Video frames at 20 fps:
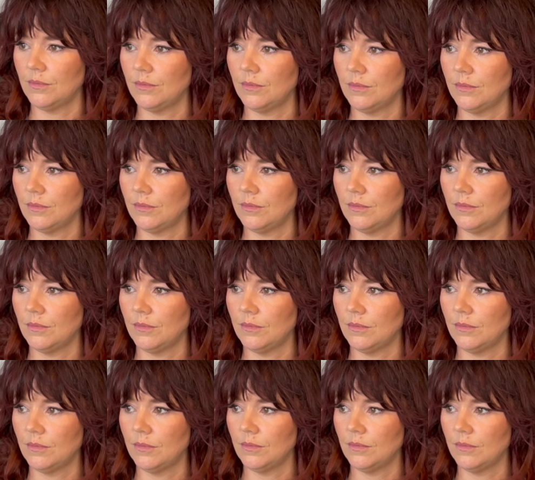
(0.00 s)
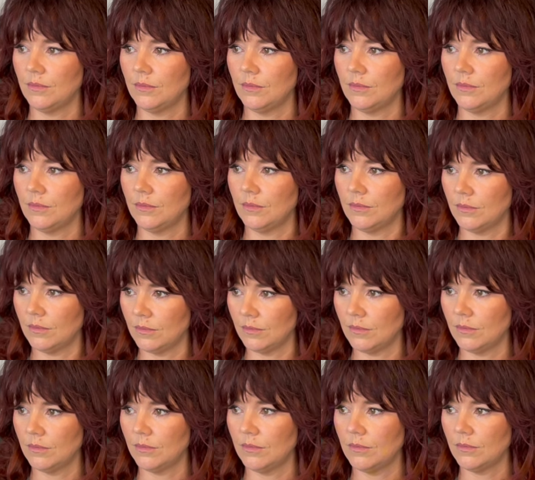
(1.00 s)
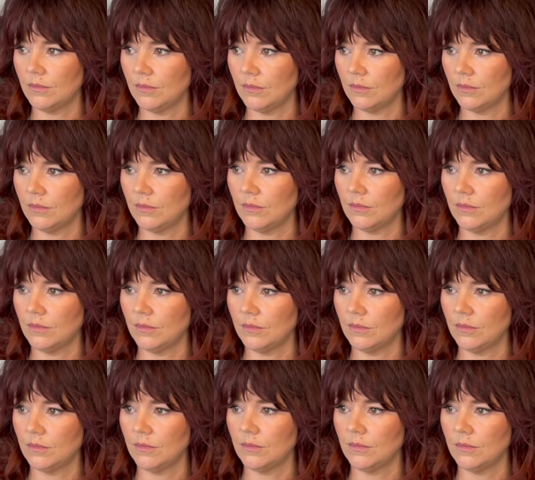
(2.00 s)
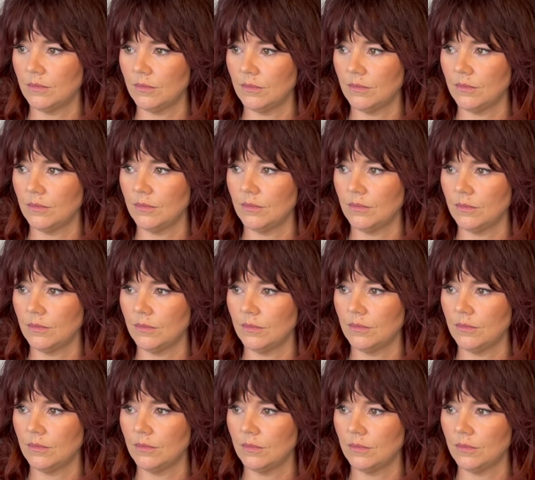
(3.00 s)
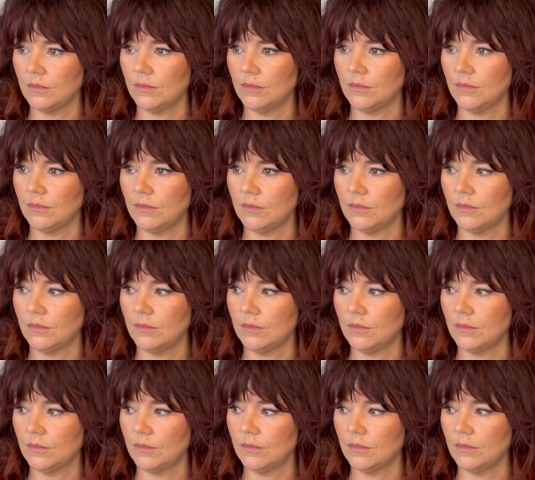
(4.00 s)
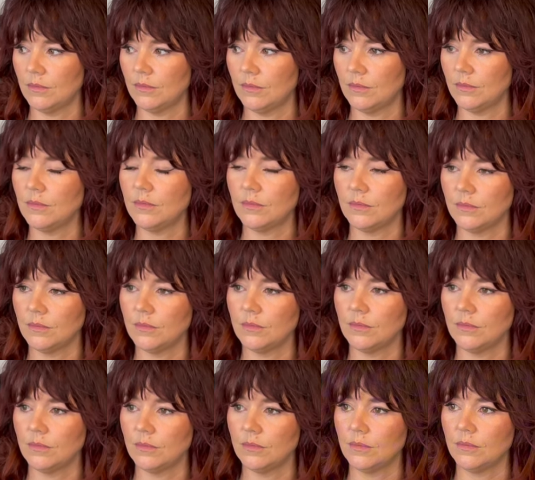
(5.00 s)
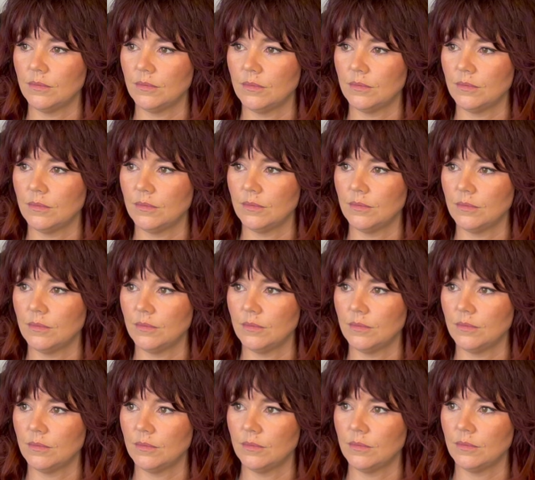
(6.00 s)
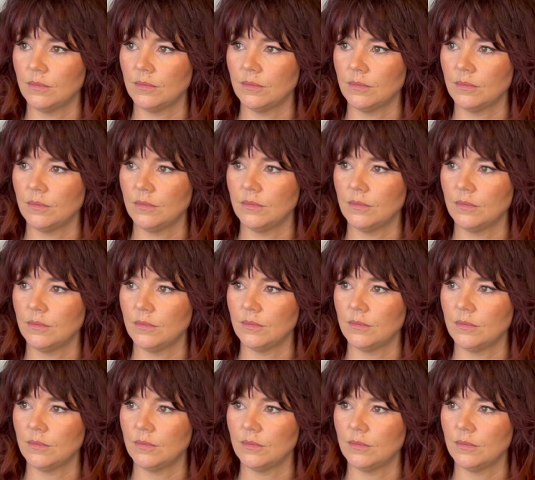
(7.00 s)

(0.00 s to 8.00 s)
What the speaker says: No words are spoken by the person on screen.